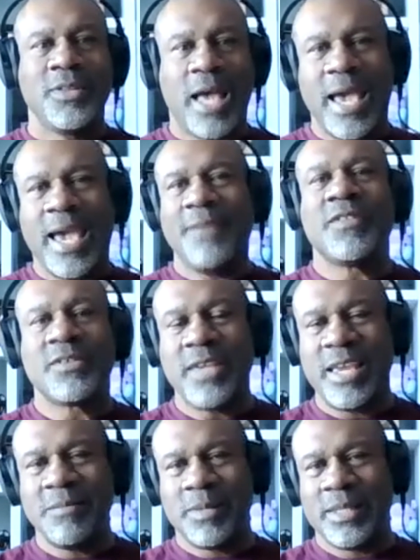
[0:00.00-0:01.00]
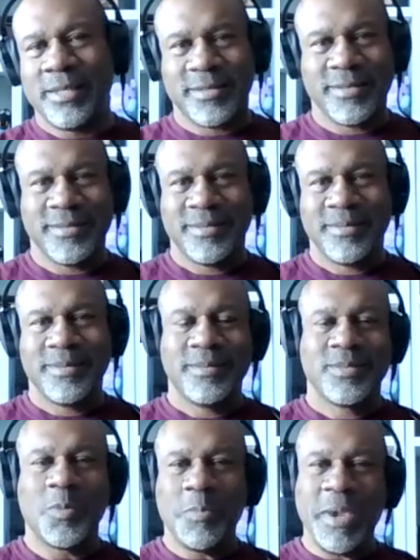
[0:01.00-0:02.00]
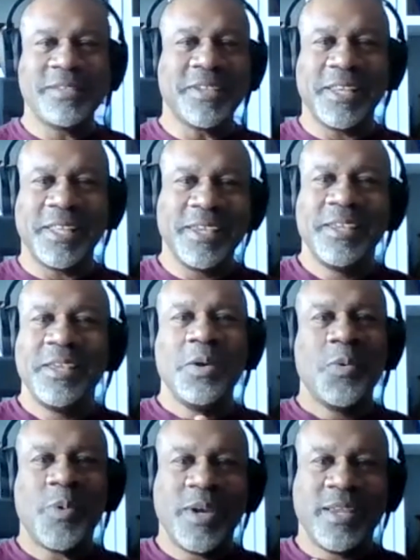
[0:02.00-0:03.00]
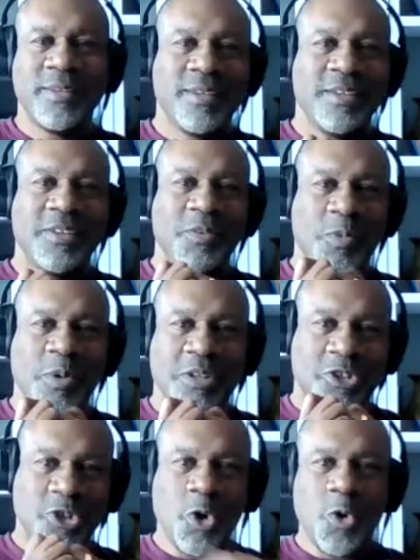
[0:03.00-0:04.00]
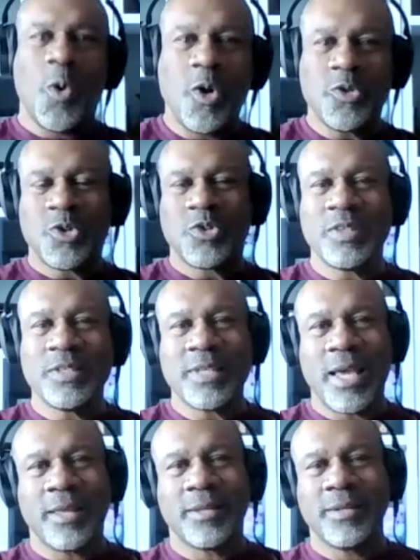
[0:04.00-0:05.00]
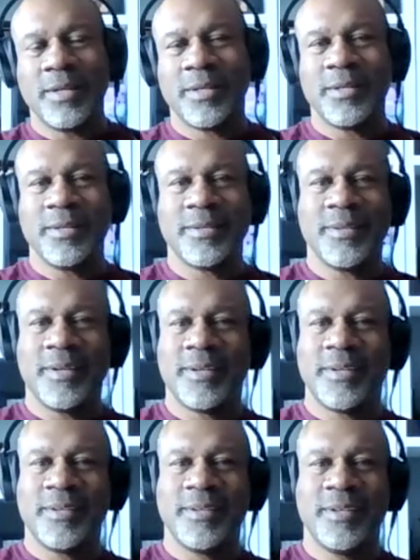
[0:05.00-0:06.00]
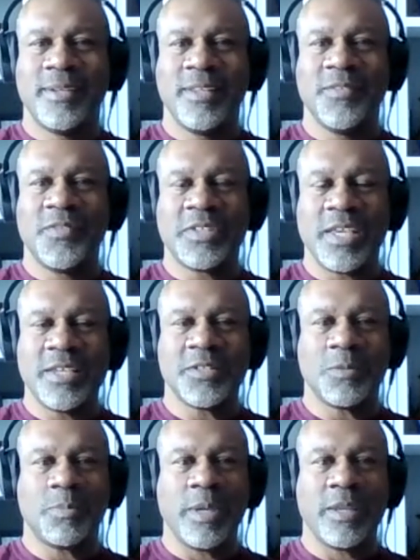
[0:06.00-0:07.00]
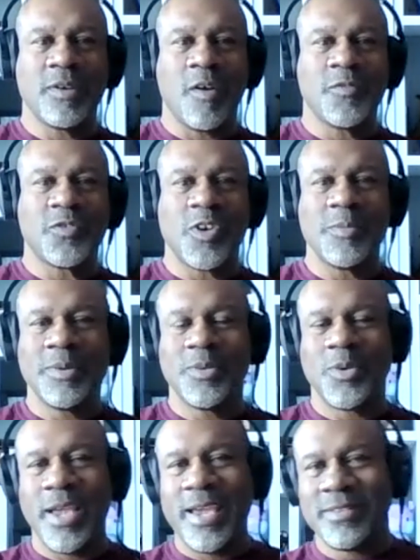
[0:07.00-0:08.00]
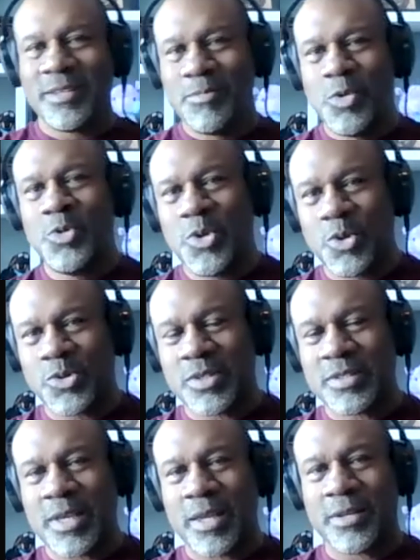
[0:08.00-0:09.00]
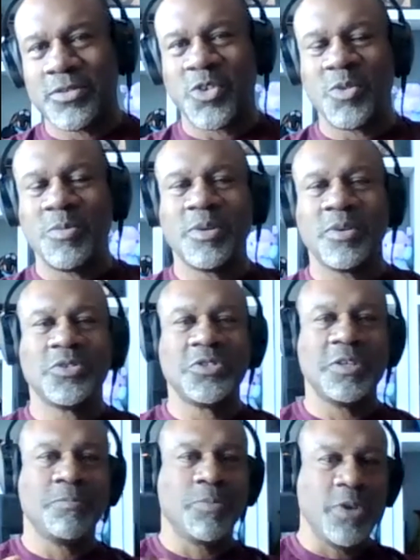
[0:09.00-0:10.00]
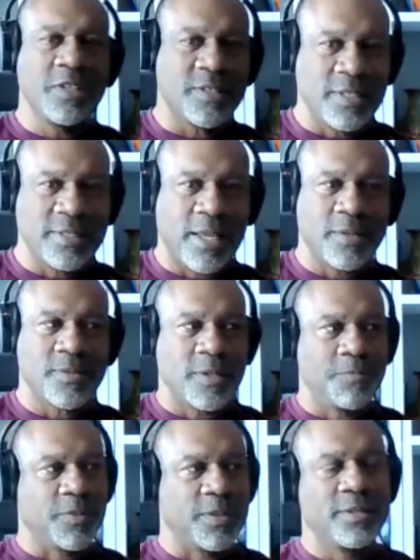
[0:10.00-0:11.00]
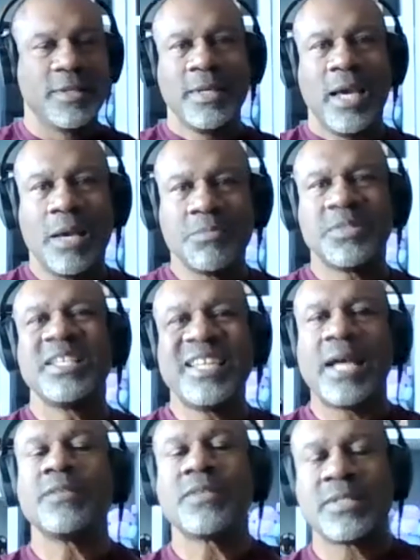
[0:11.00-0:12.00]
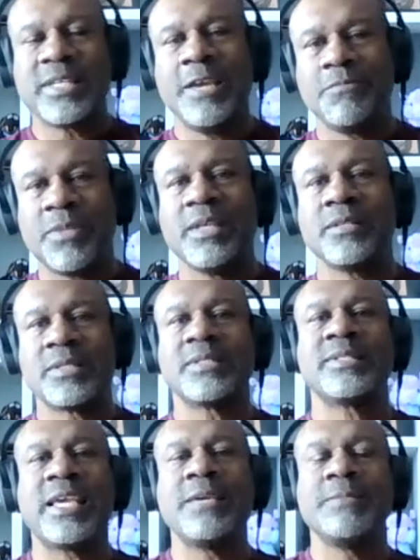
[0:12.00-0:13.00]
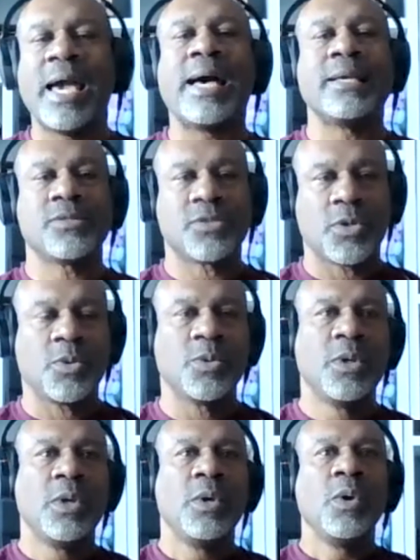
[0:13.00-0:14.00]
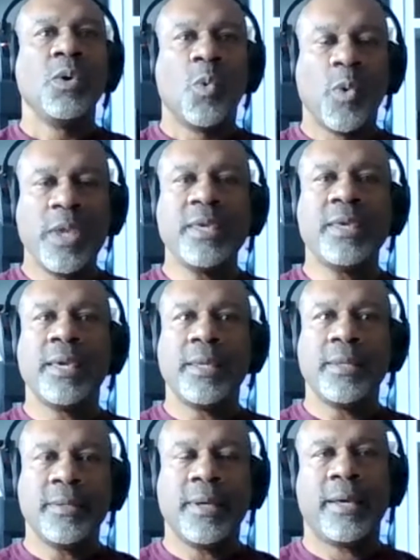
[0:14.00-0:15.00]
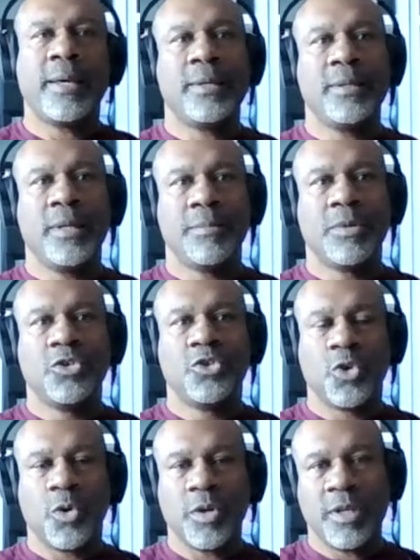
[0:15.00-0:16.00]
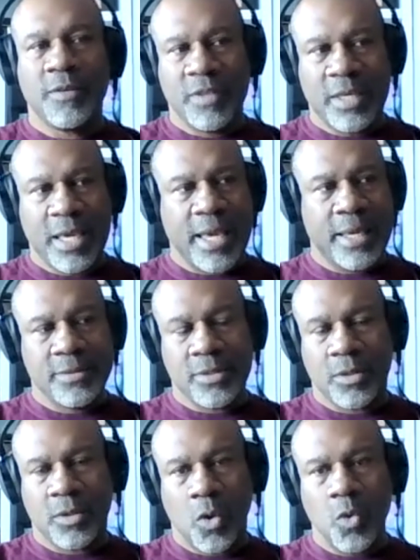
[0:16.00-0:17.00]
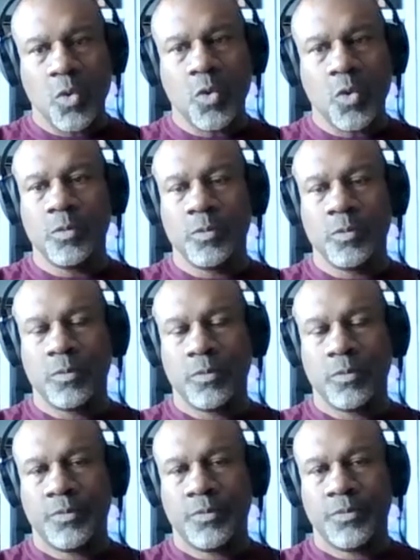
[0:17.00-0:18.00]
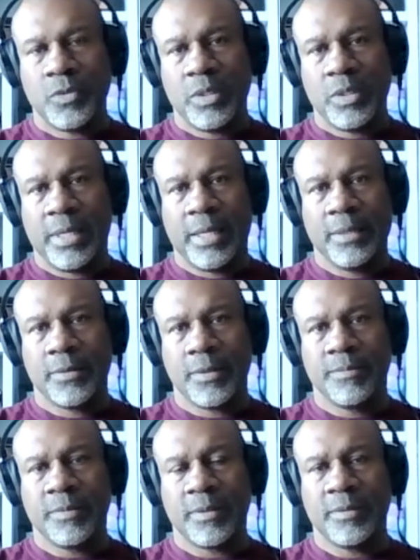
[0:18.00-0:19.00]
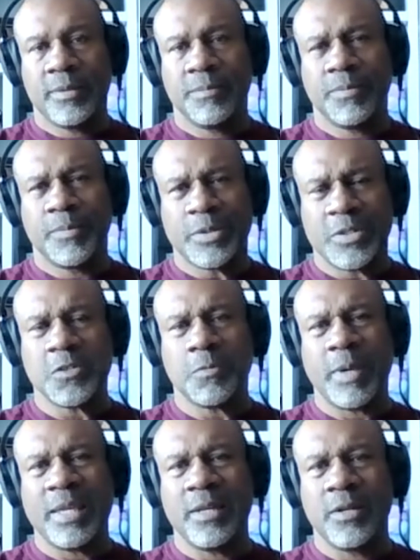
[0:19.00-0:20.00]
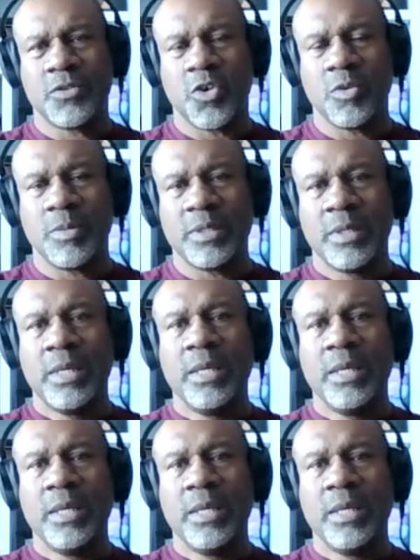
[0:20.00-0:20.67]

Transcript: I have the same list. So basically, when Joe Walter sends out an invitation to play in a golf tournament, or Anthony Munoz sends out a tournament, or Jim Breach sends out something, I'm sending out the same thing to the same guys. So we get a majority of the guys that are local to participate in the tournament.